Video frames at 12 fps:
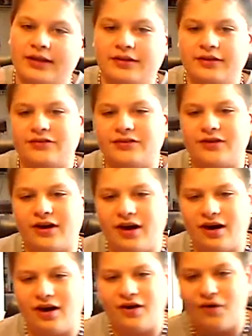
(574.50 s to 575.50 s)
the
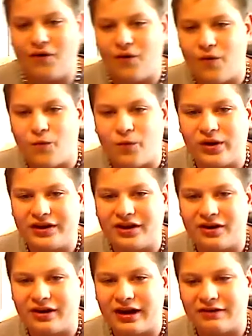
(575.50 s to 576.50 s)
Ska
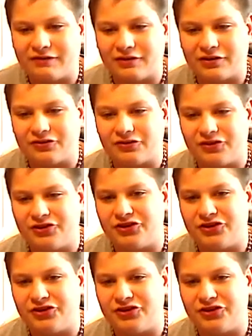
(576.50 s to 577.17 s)
1-year anniversary